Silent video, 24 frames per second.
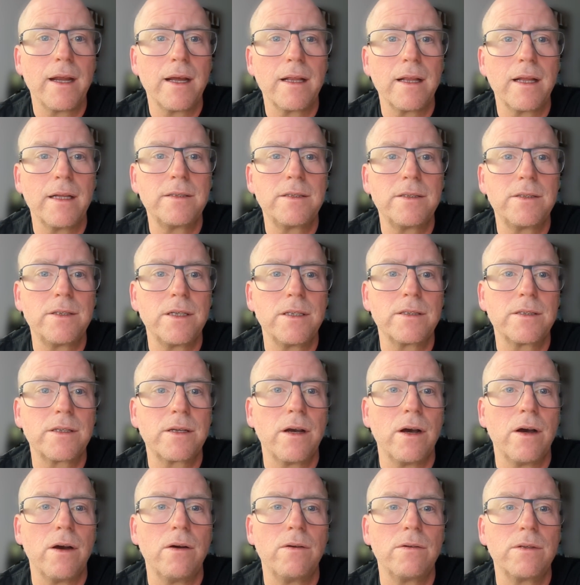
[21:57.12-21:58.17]
let's just
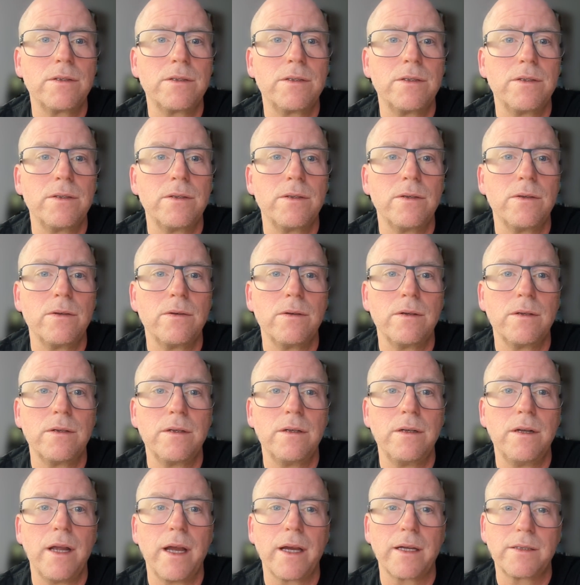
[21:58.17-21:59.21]
go to
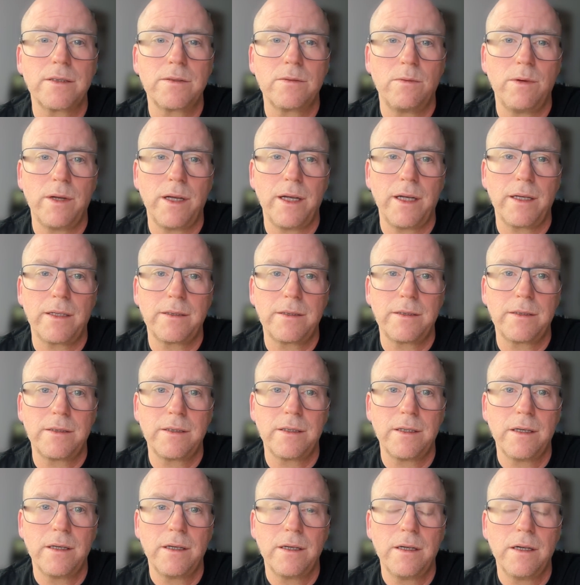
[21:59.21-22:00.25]
next week's
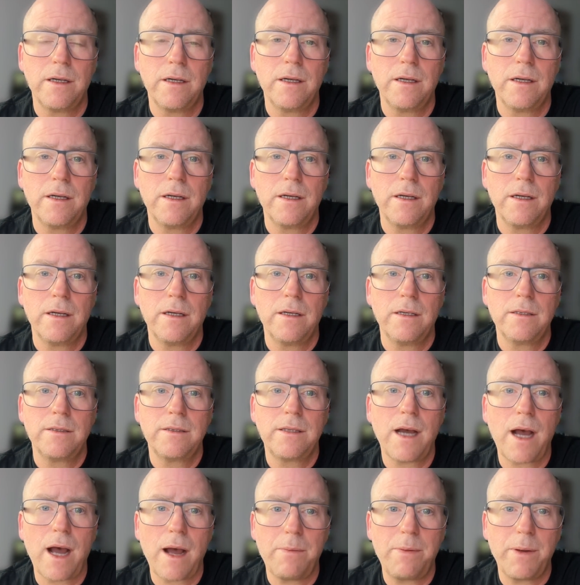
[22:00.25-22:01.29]

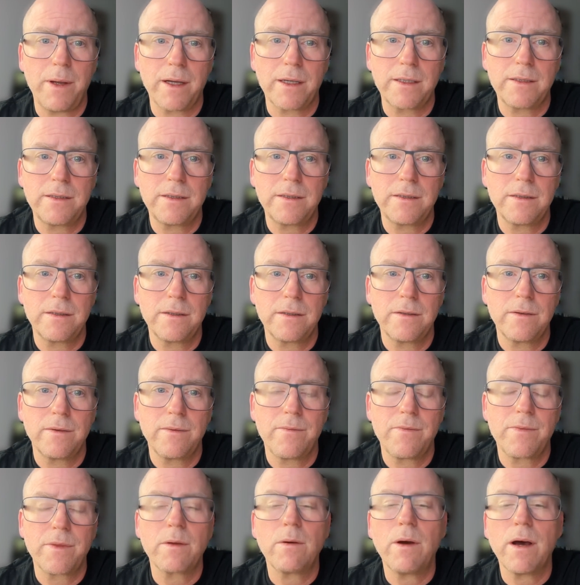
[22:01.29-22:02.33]
topics.
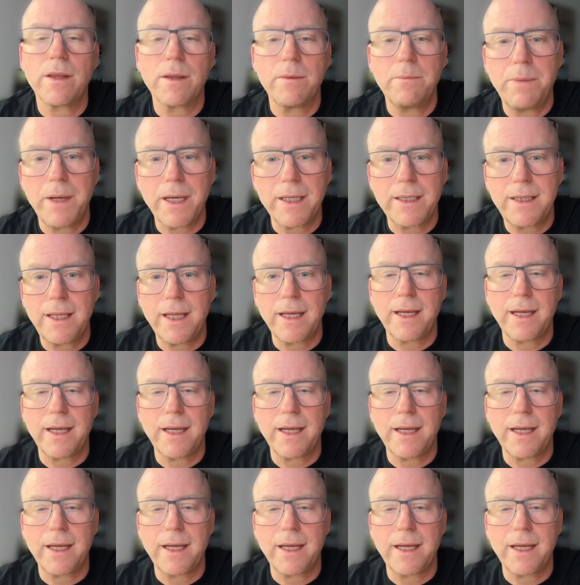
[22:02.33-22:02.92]
Well, the big thing